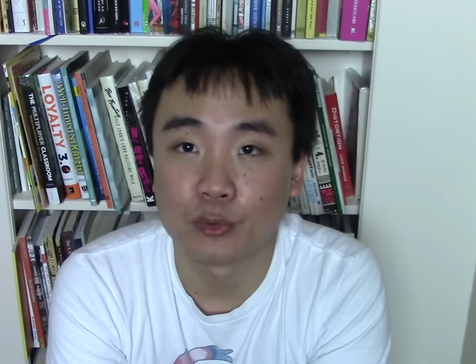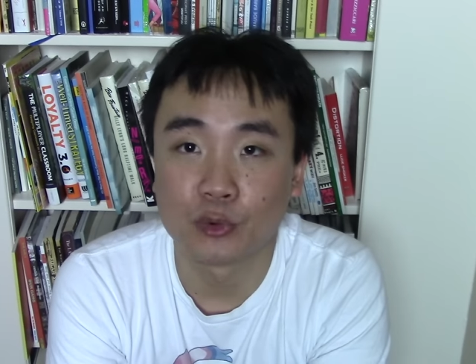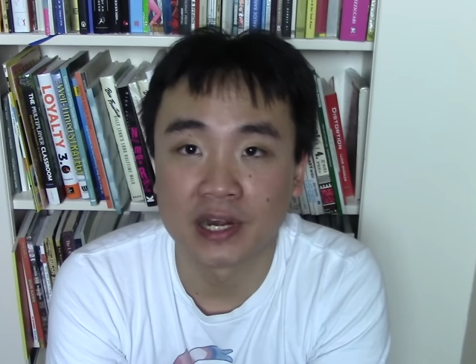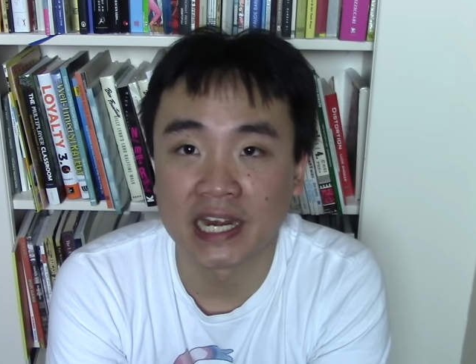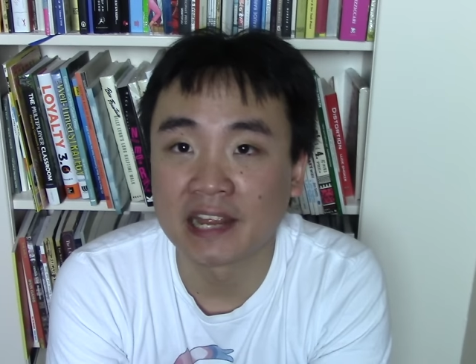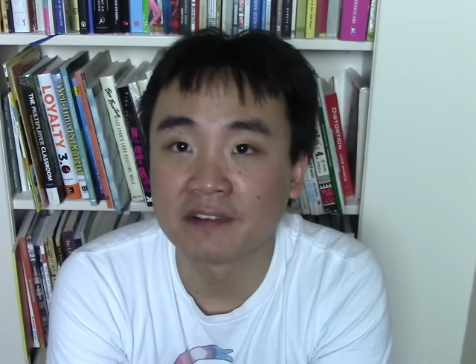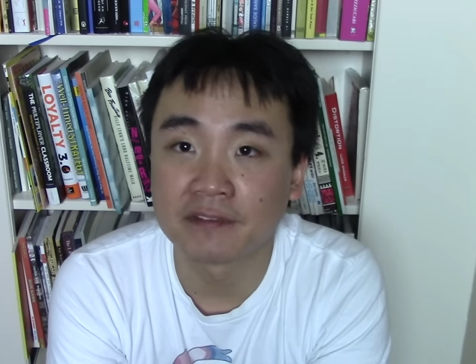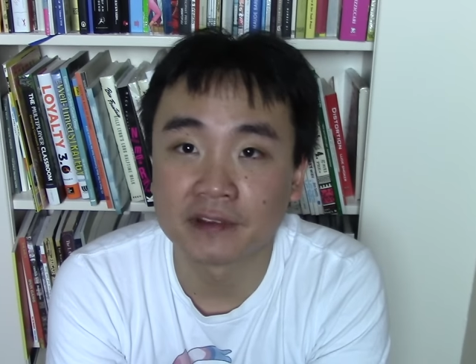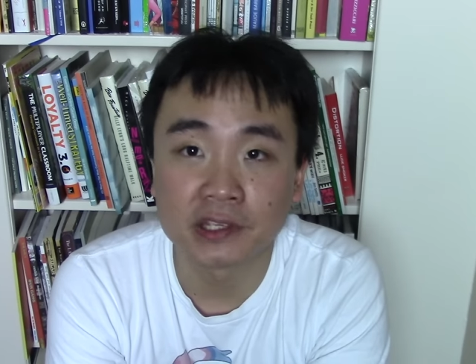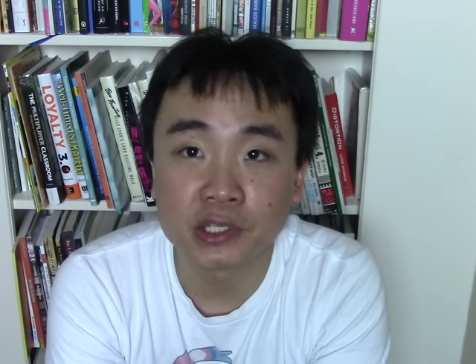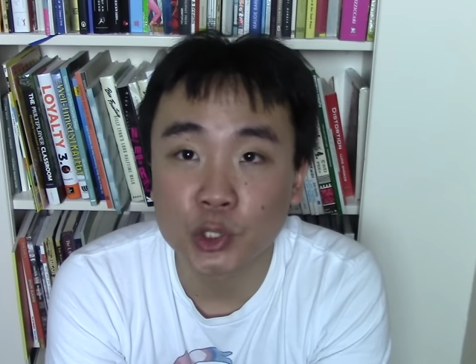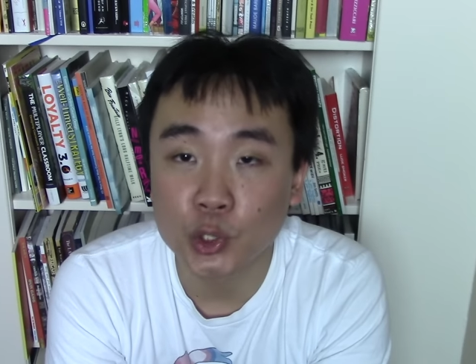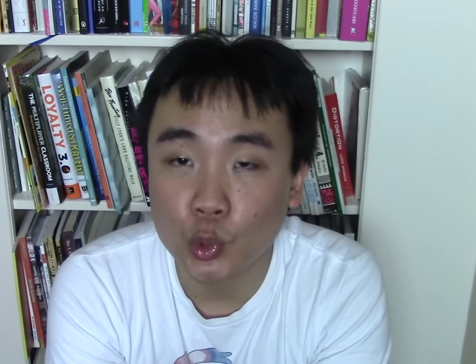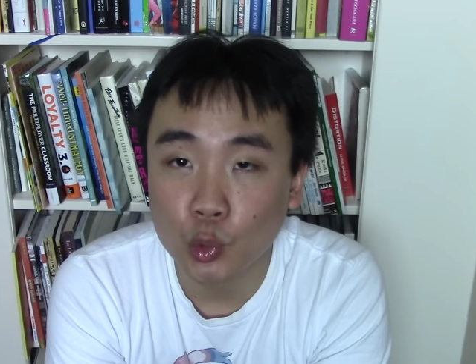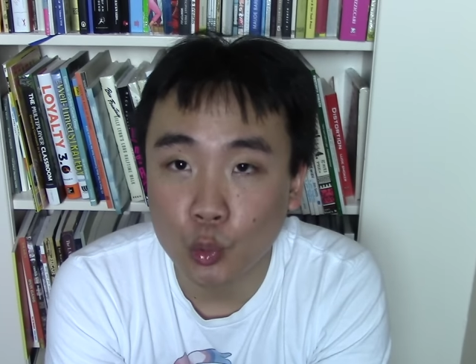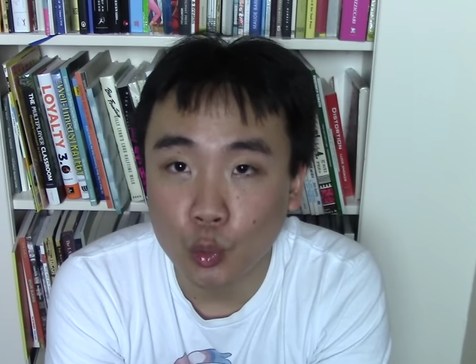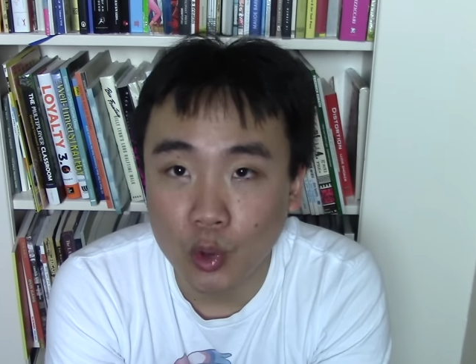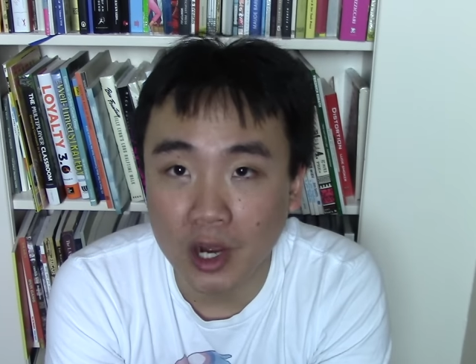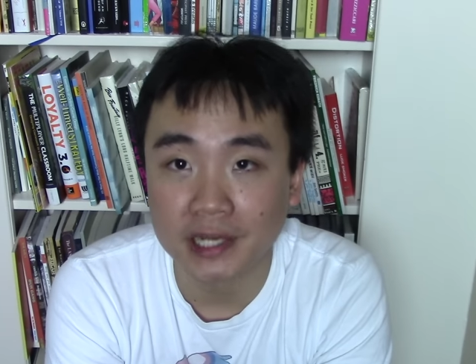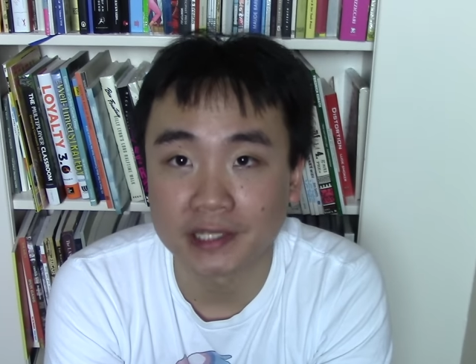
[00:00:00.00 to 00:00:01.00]
whenever you
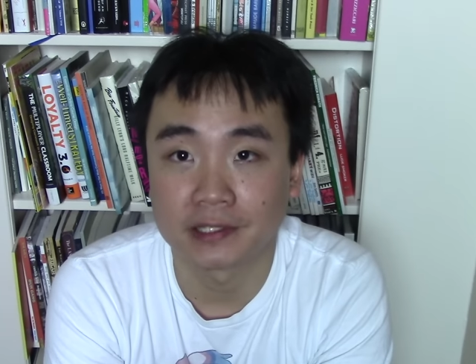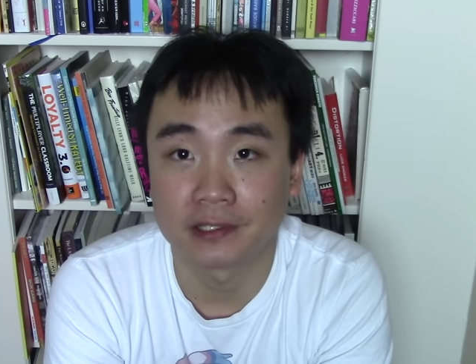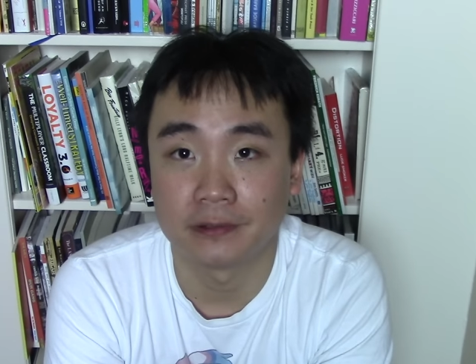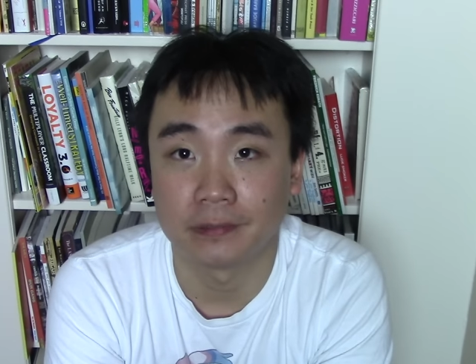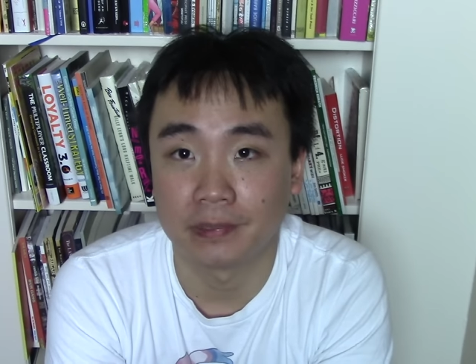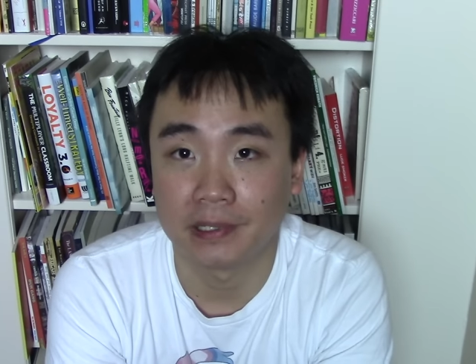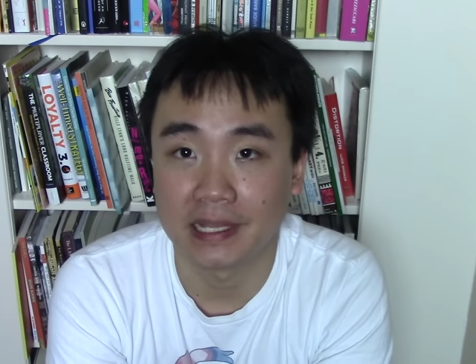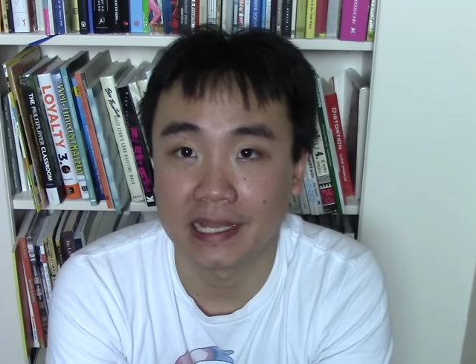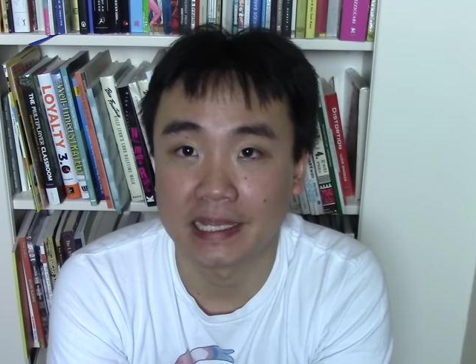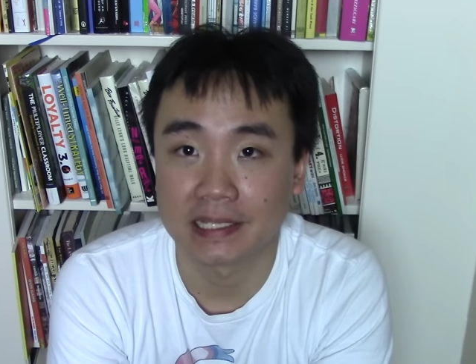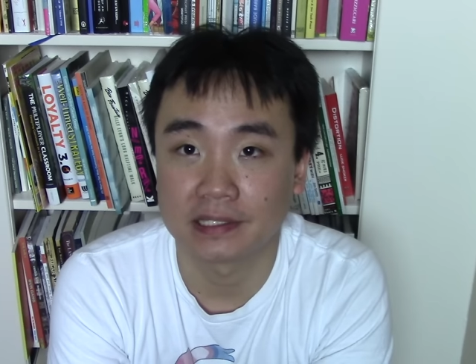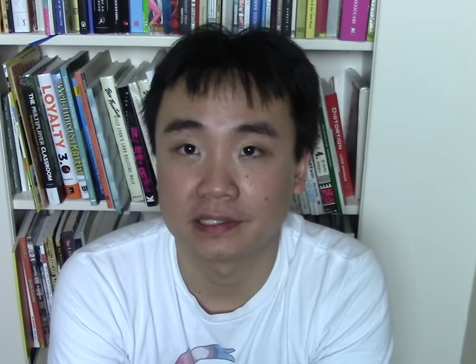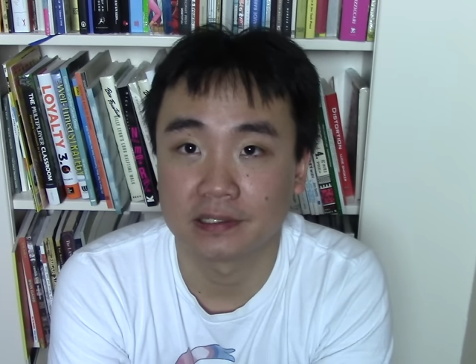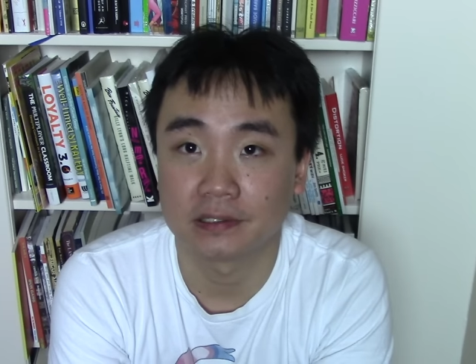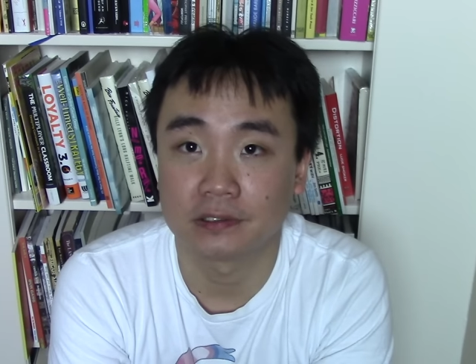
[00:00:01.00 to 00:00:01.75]
want to play it.